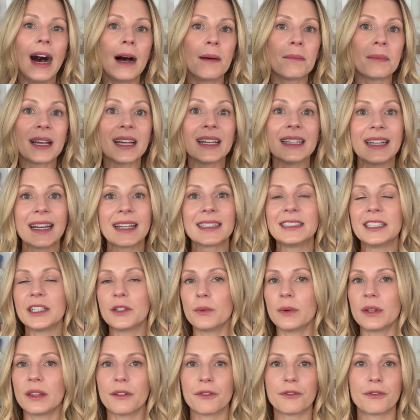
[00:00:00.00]
connecting
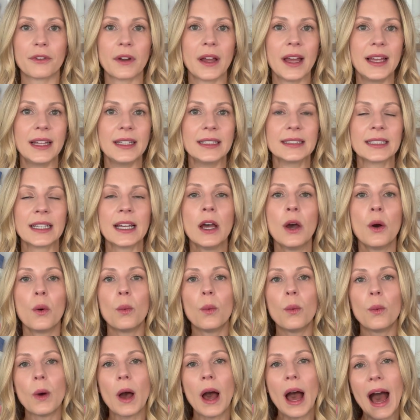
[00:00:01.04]
with a friend.
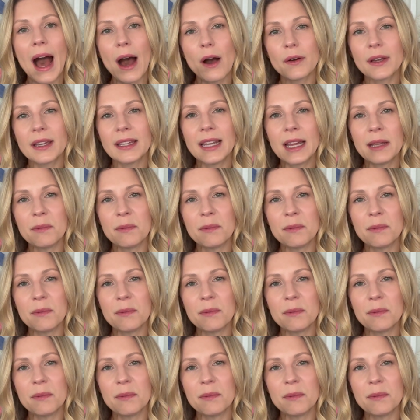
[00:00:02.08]
How can